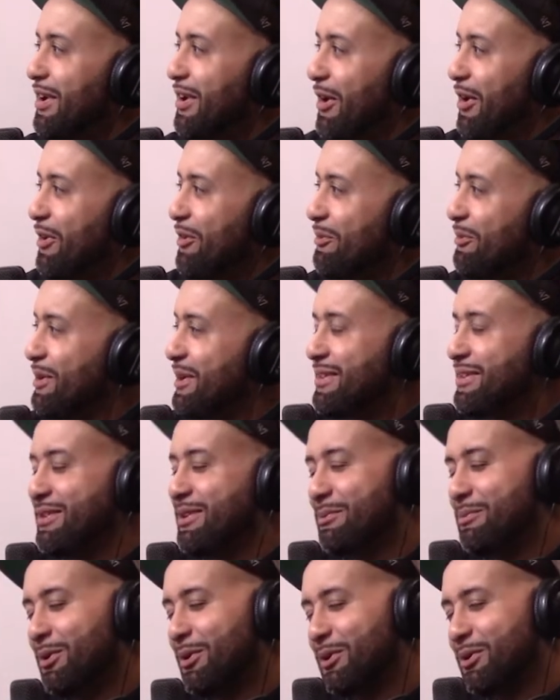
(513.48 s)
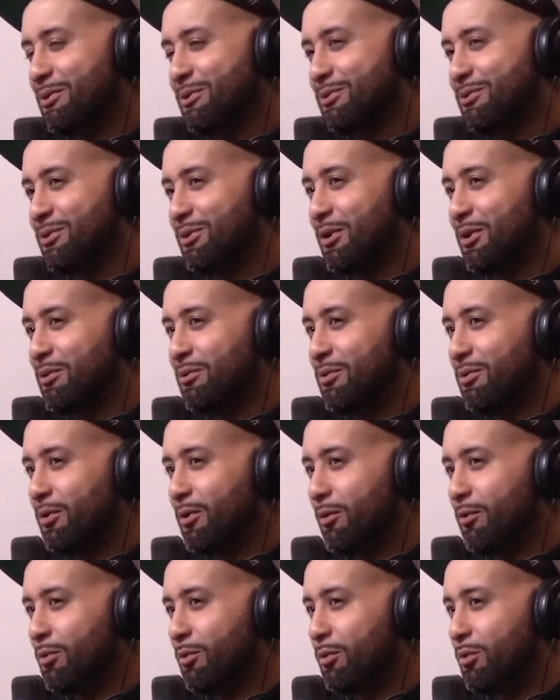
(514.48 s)
of what's name of, of
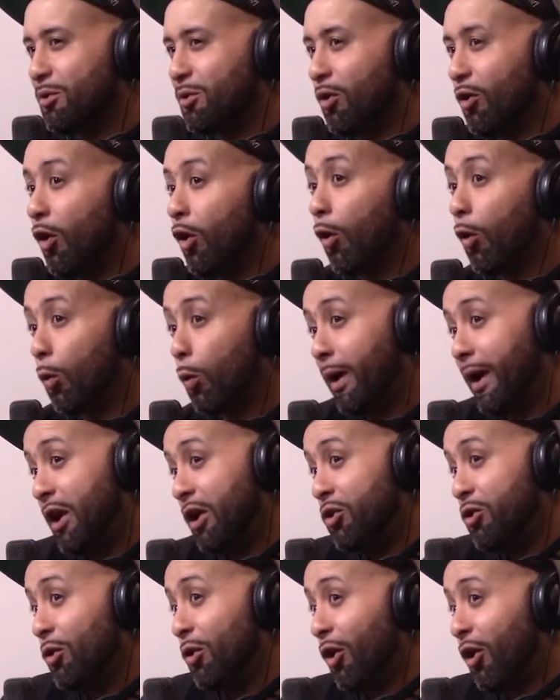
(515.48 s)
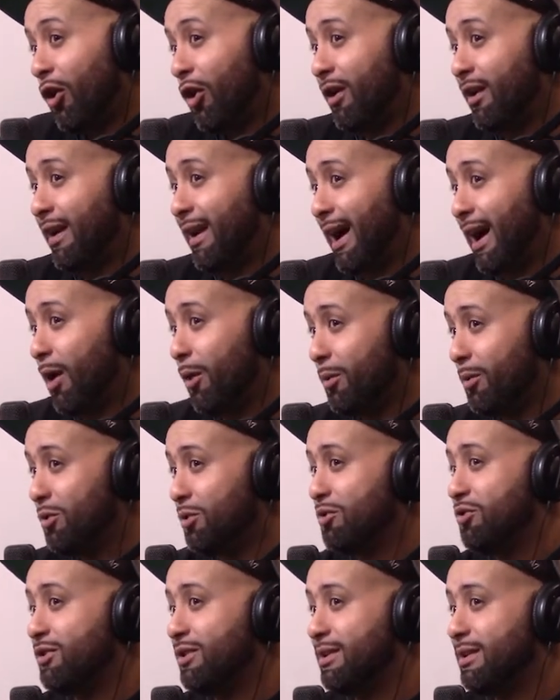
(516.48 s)
of who you are or where you are now in your
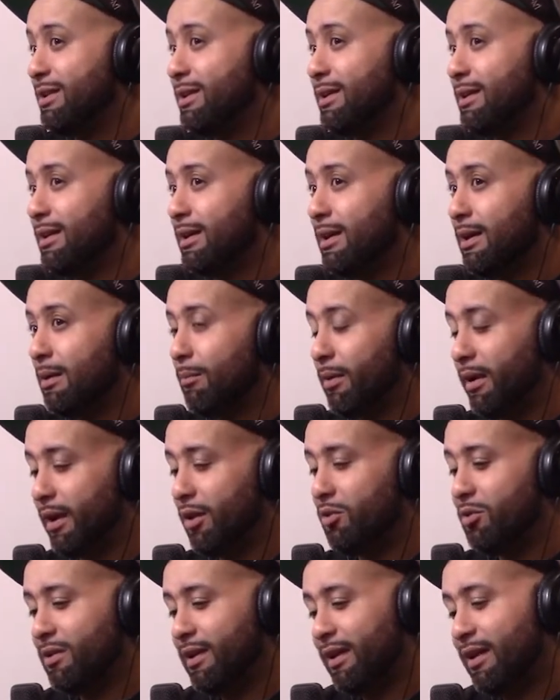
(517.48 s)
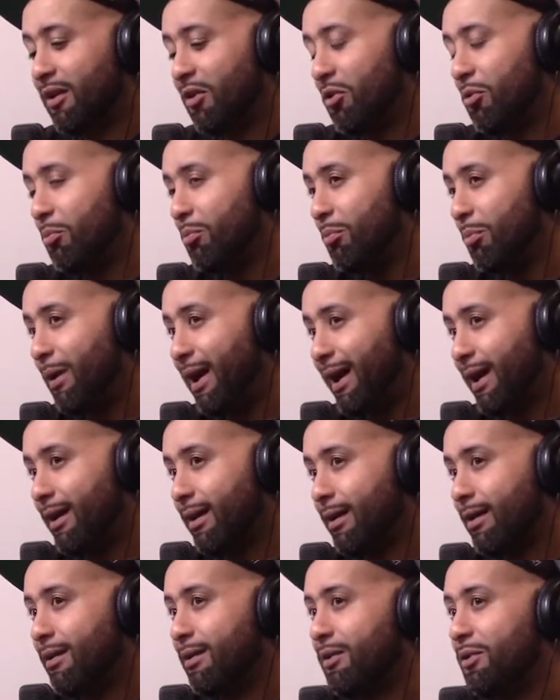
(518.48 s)
journey. Mm. can you take us back
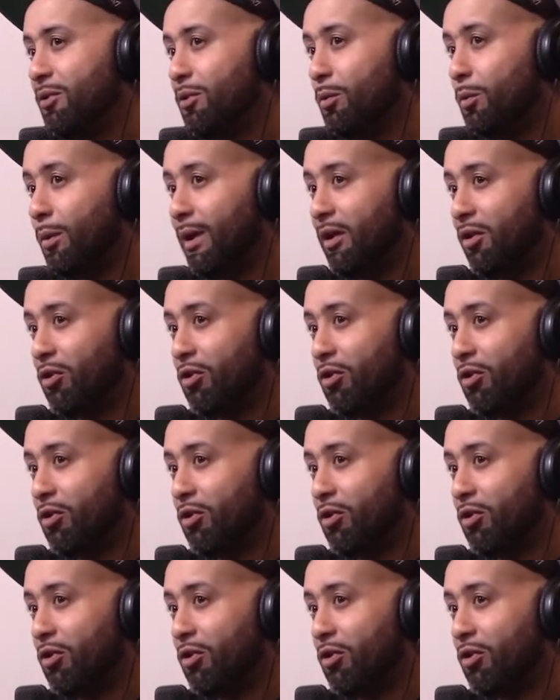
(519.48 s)
mm. to hmm. where it